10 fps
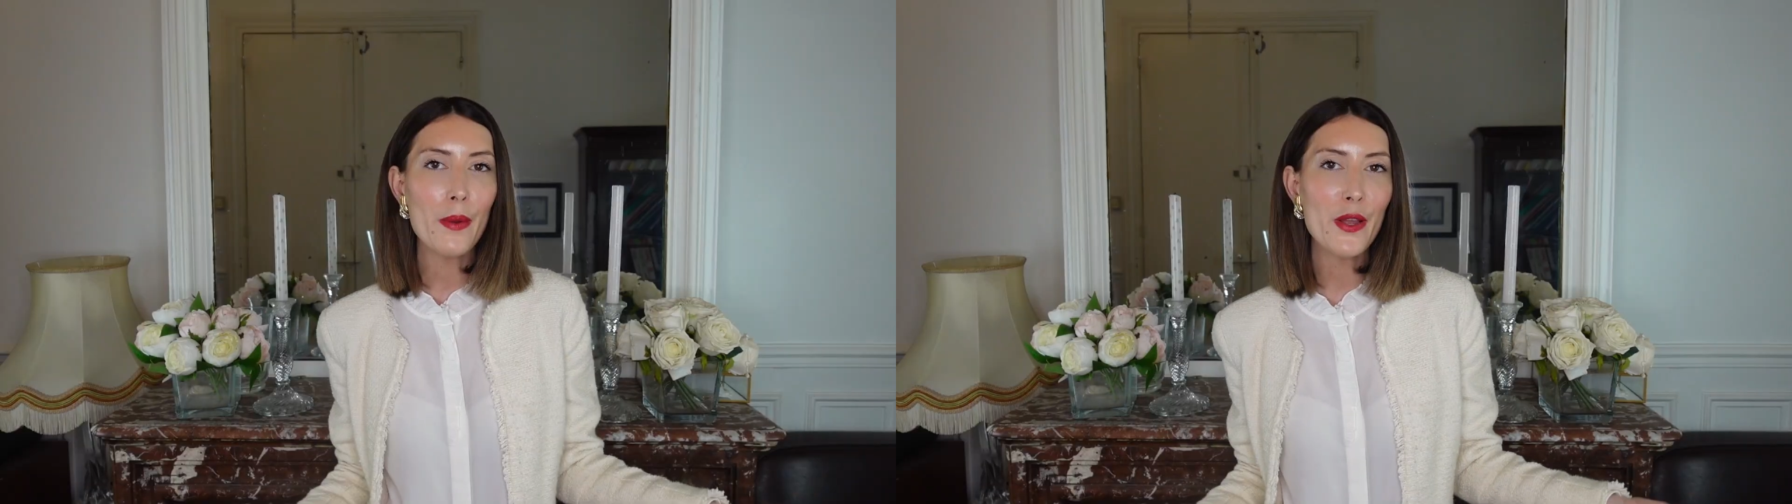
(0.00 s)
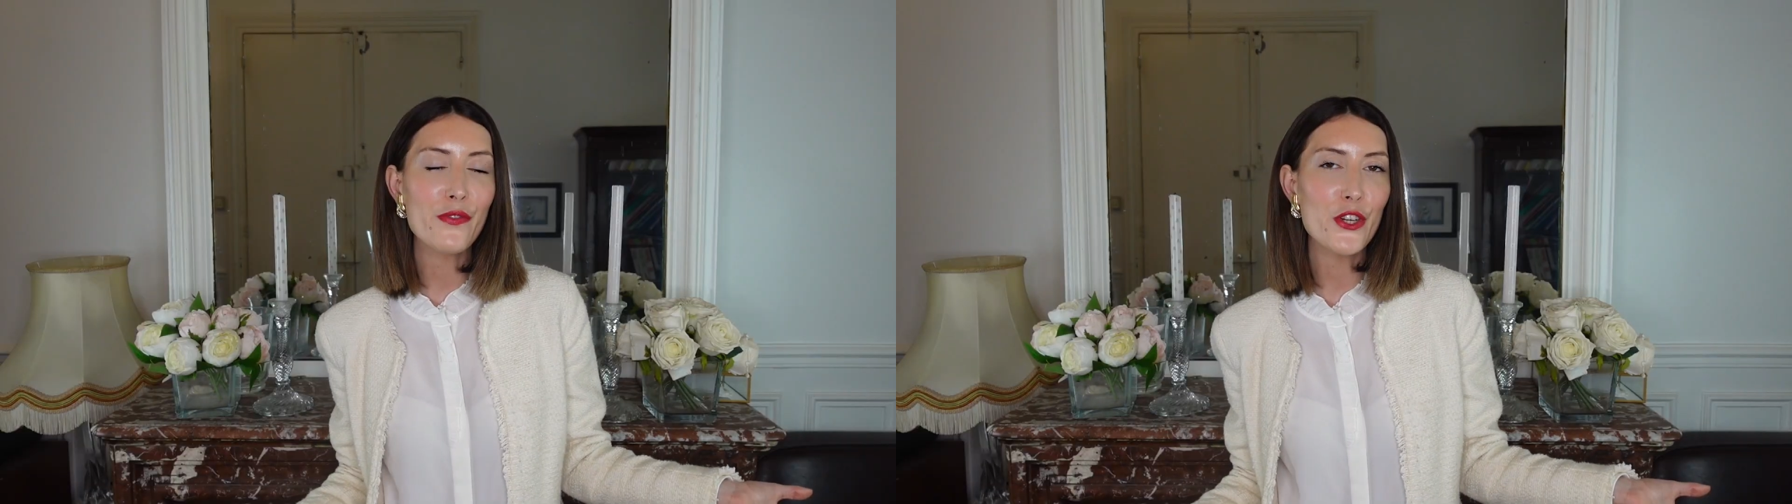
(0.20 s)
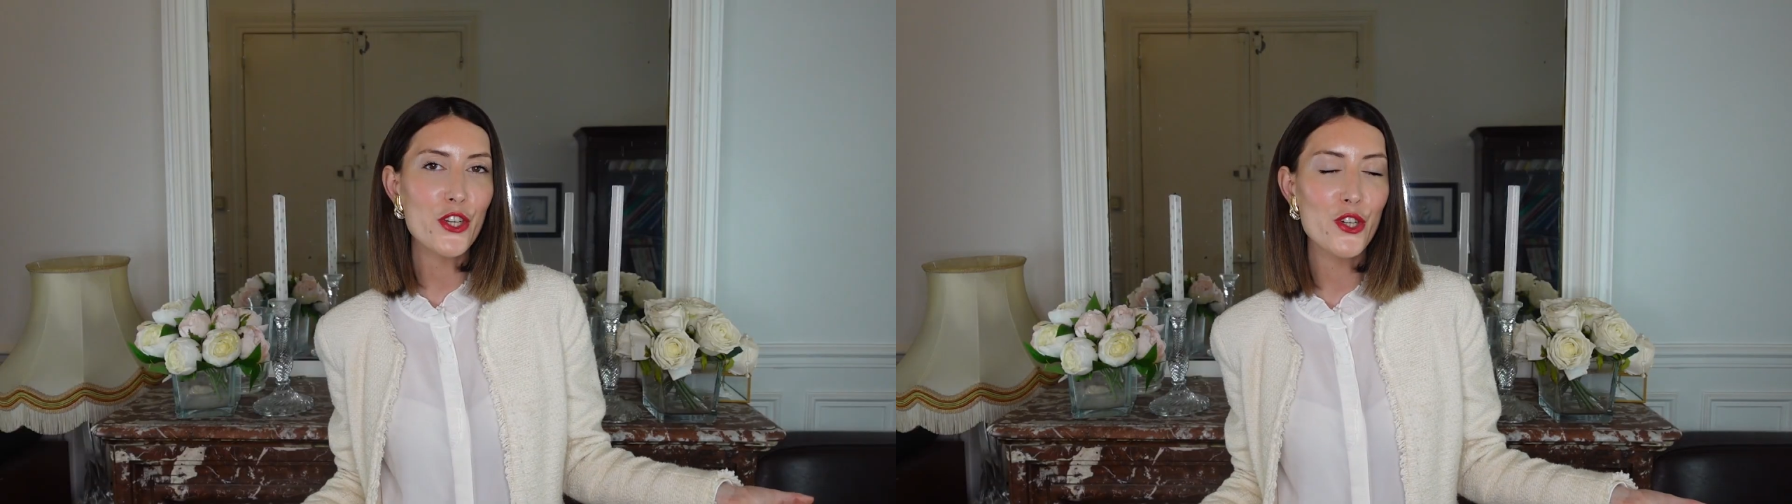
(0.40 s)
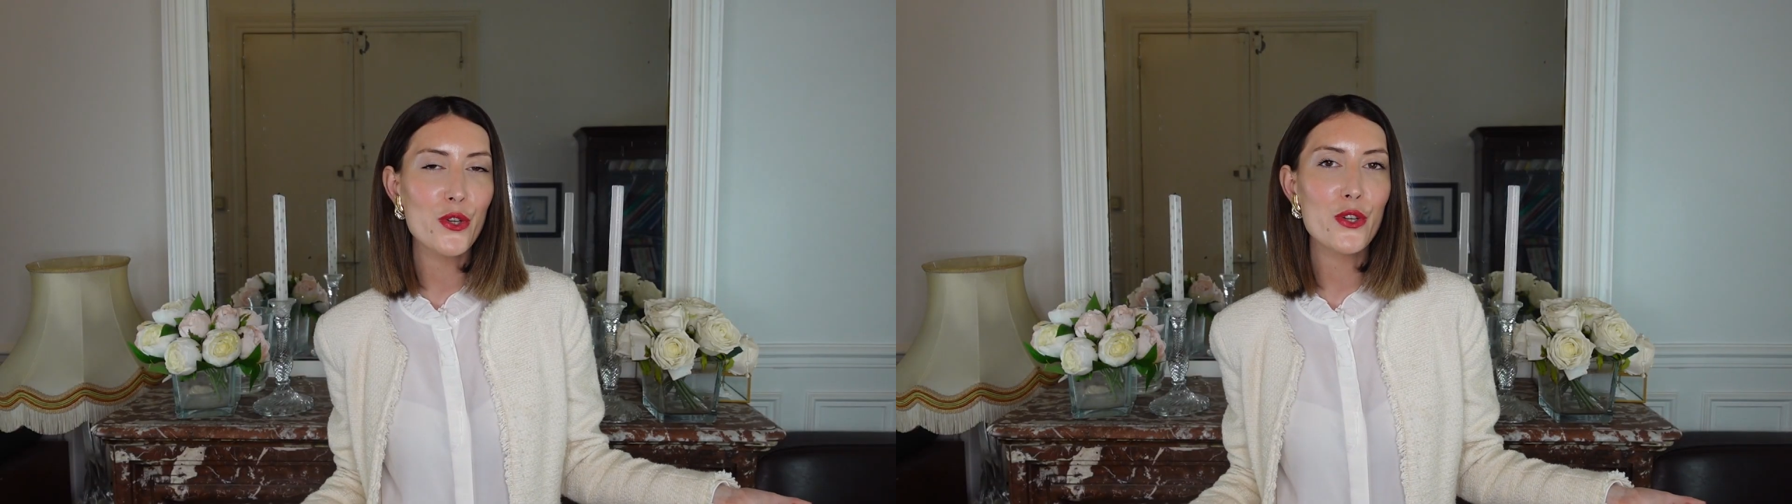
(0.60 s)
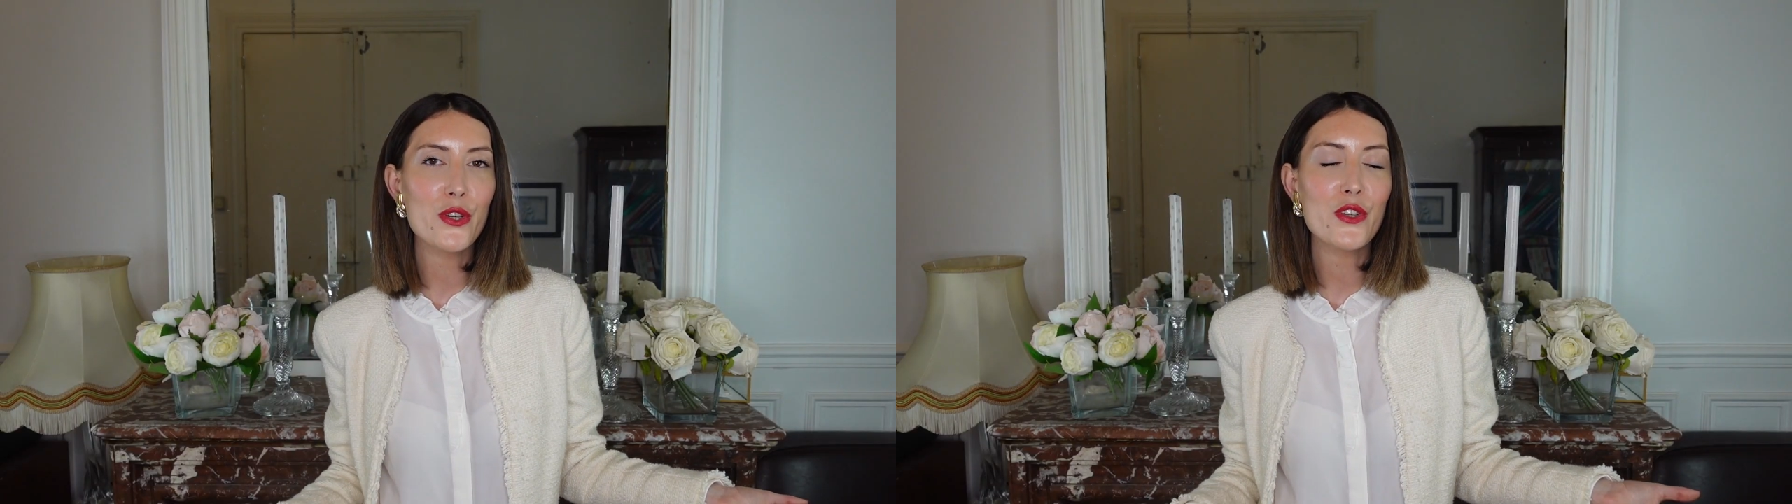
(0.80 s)
about the
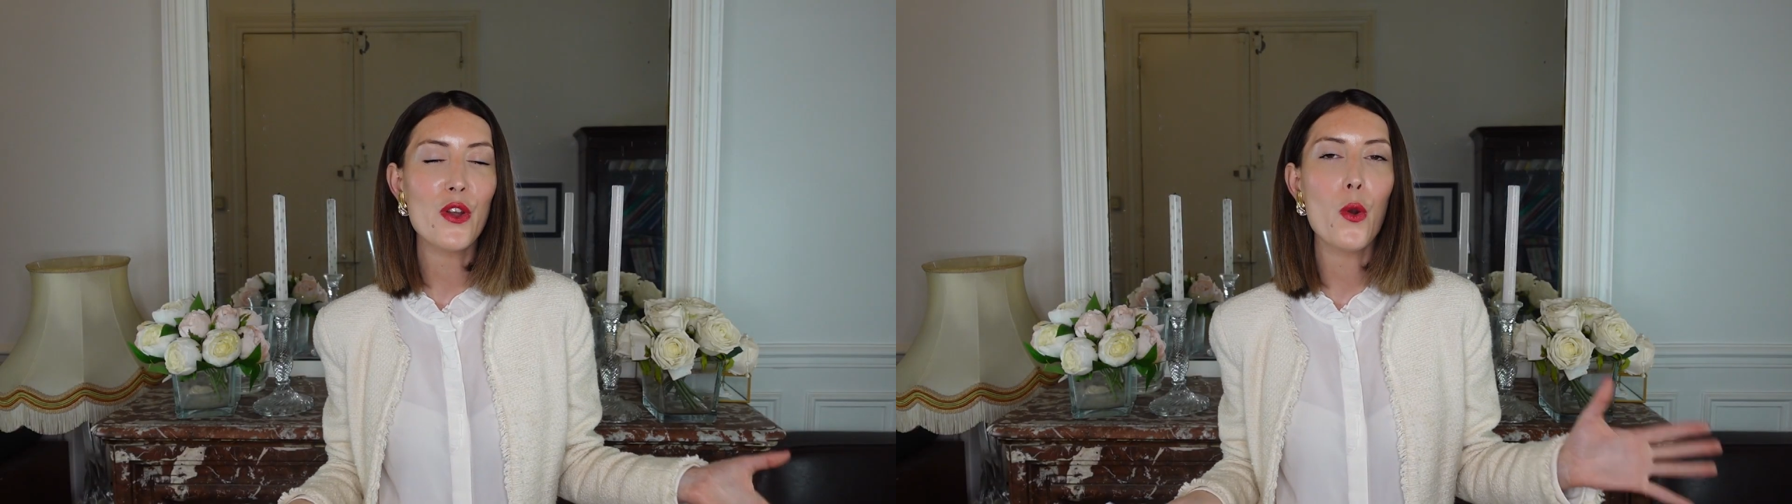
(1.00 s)
shoes?